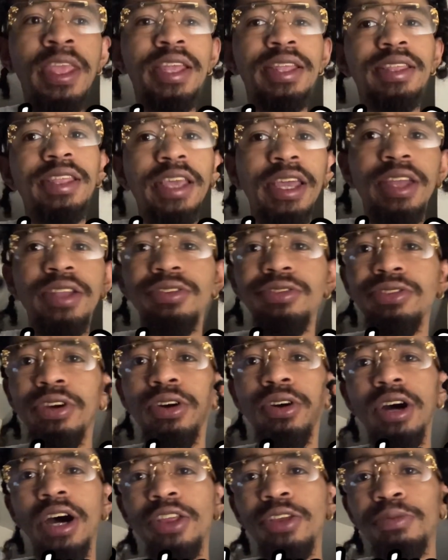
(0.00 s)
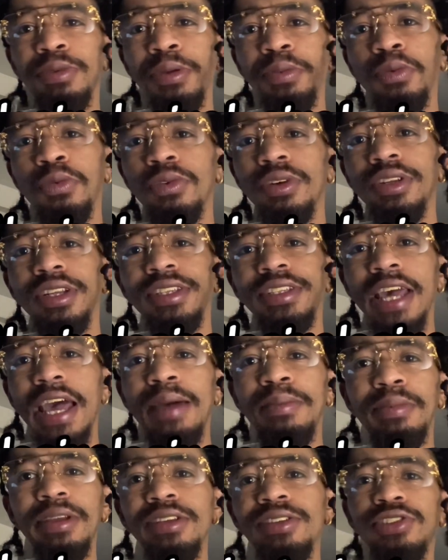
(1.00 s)
Then, you know, other people wanting to
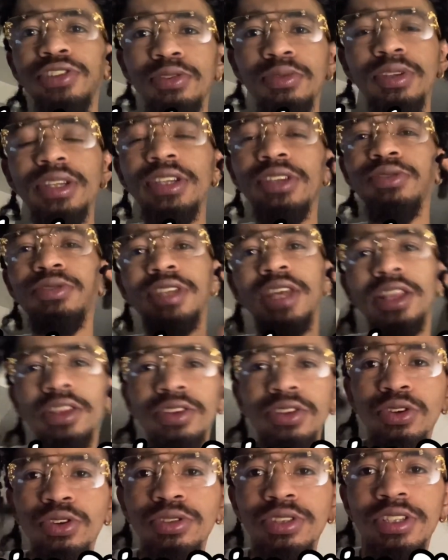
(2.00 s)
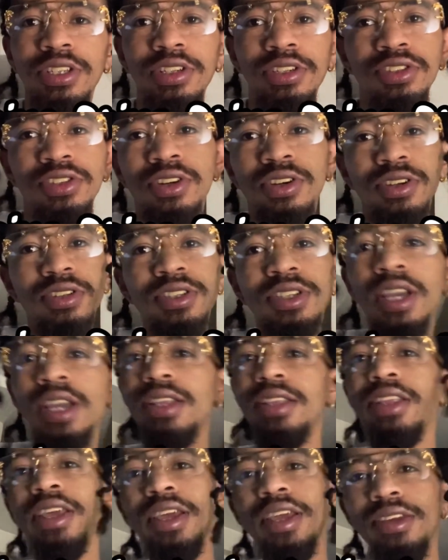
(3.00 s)
tap into it, you selling those t-shirts.
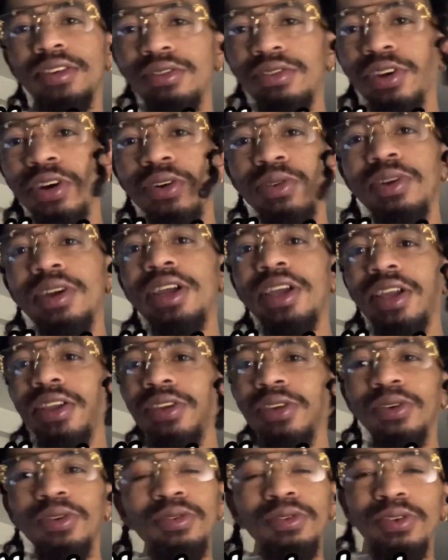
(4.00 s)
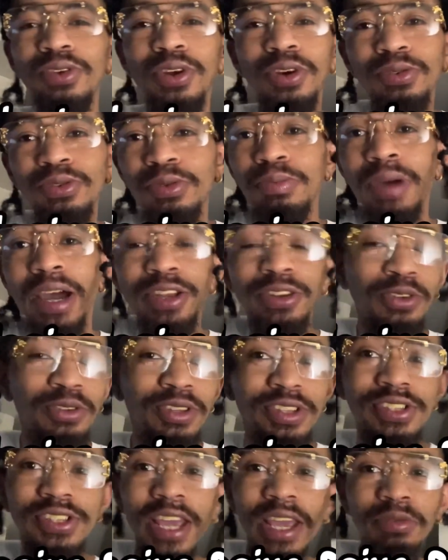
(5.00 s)
Then, you know, you might do
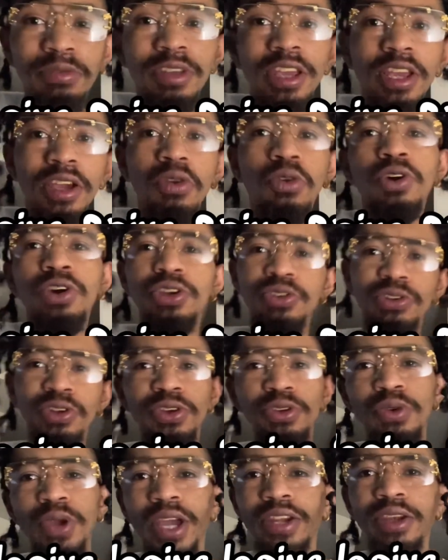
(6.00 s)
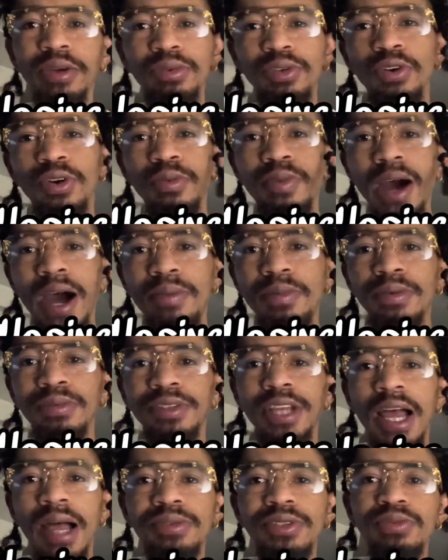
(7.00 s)
the same thing, or, you know, you end up doing pop-up
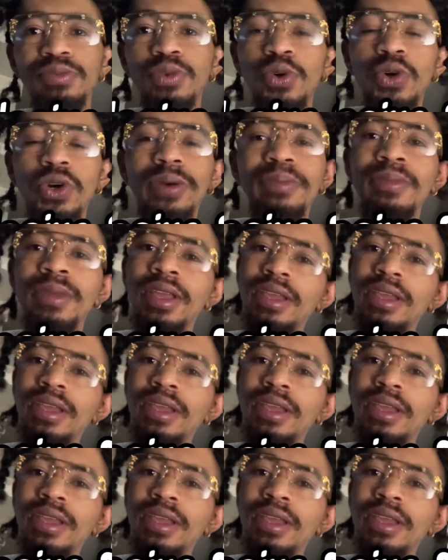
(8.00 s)
shops and more.